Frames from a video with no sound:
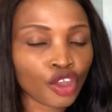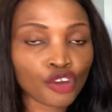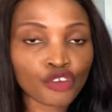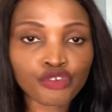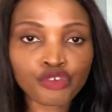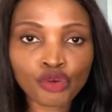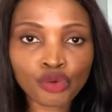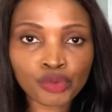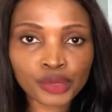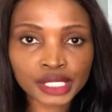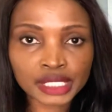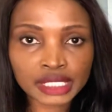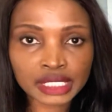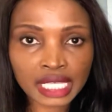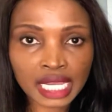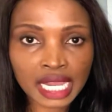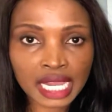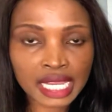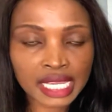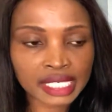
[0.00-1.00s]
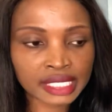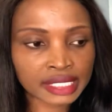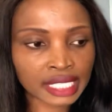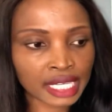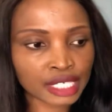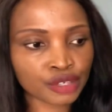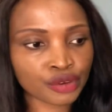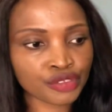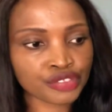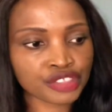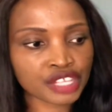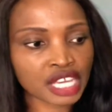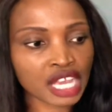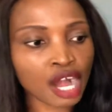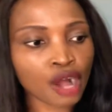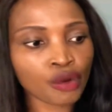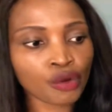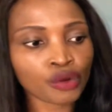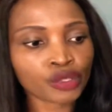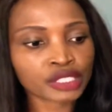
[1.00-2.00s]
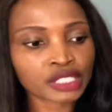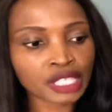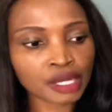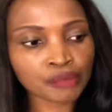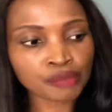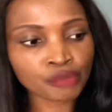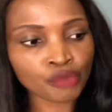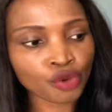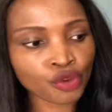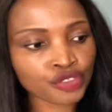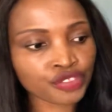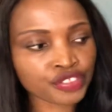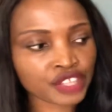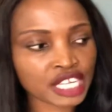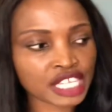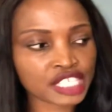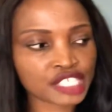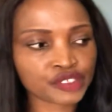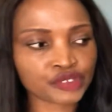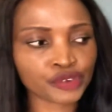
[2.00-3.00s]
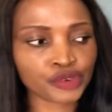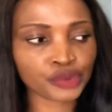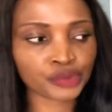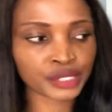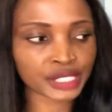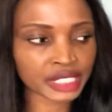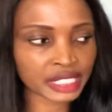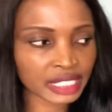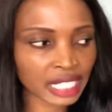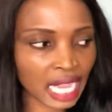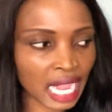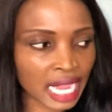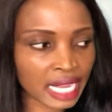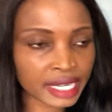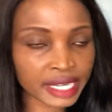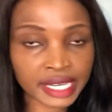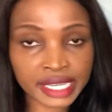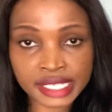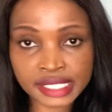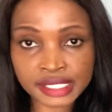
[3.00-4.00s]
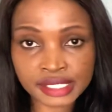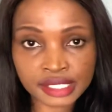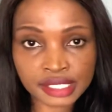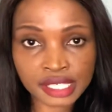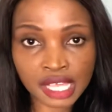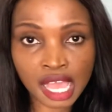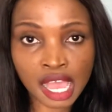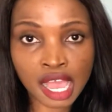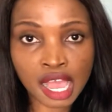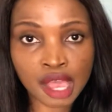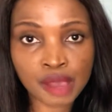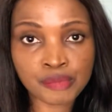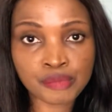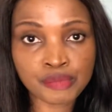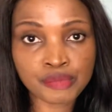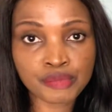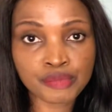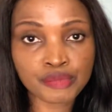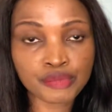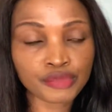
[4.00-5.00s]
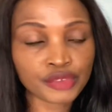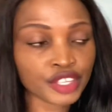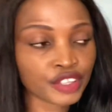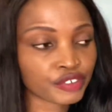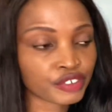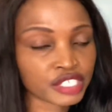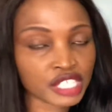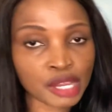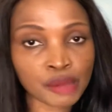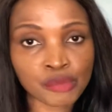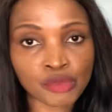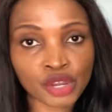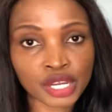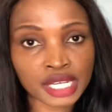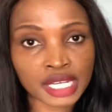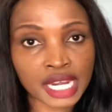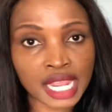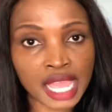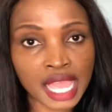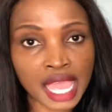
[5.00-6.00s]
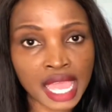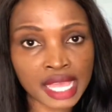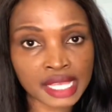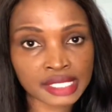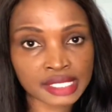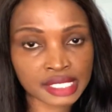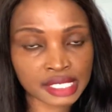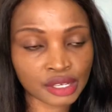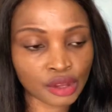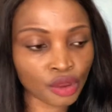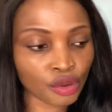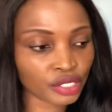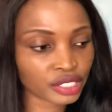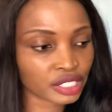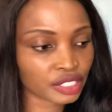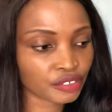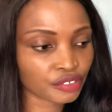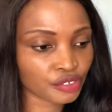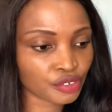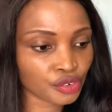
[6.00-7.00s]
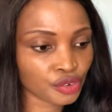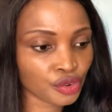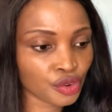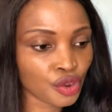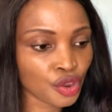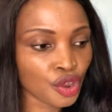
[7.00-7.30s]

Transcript: winter, and I don't think I'll order more things for winter unless if someone has an order for